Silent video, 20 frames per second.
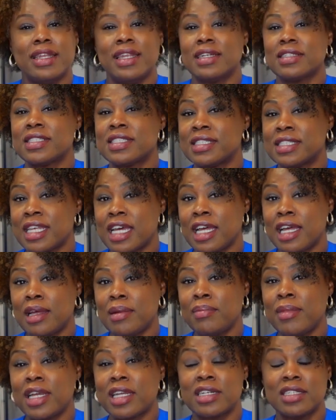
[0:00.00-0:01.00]
Now,
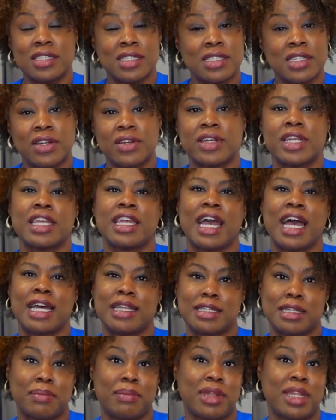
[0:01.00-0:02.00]
some concern and
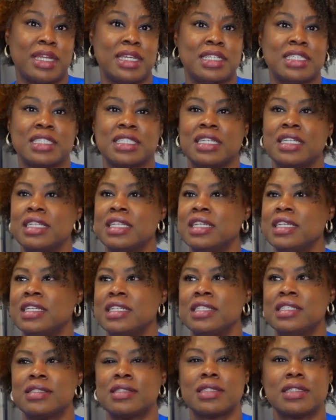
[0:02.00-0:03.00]
contemplation
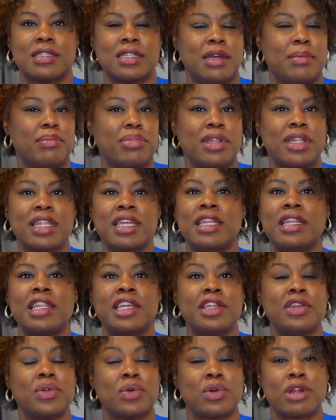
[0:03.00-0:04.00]
is
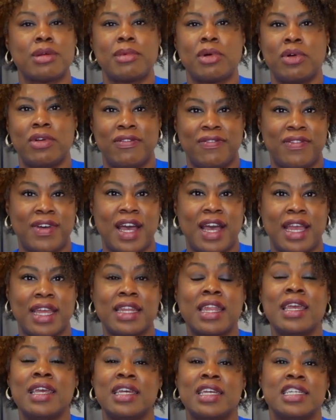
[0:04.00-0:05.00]
completely normal and fine.
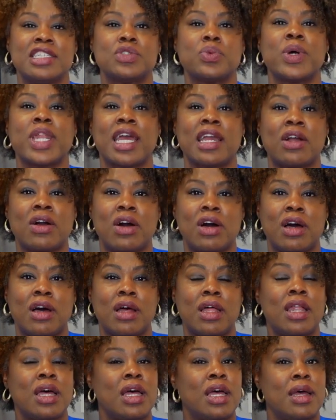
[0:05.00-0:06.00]
It's what I
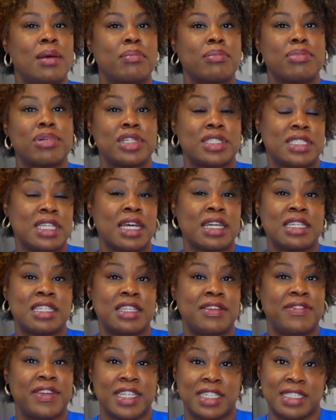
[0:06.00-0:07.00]
call
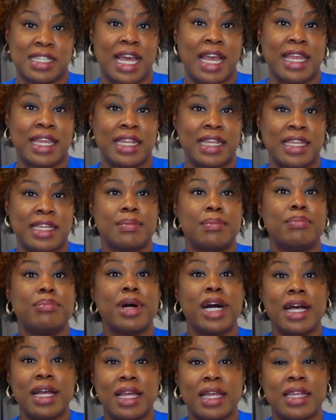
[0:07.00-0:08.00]
productive anxiety.
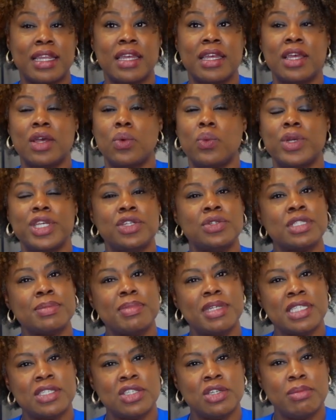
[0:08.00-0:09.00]
But when you
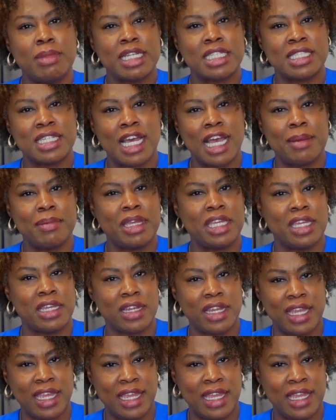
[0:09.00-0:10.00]
spend too much time in your
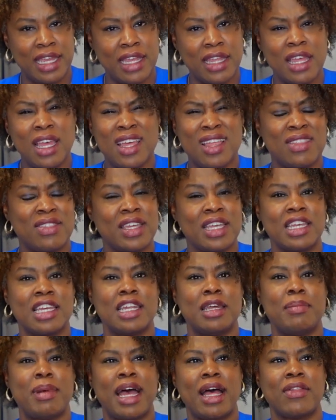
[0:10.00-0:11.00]
head thinking
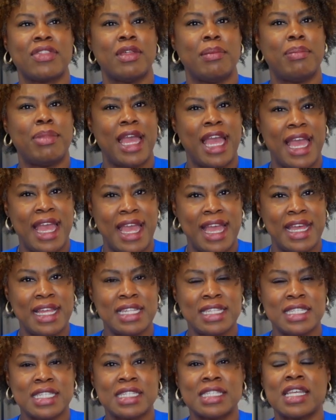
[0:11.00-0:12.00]
about the
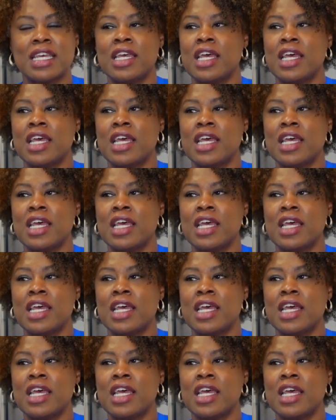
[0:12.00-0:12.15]
past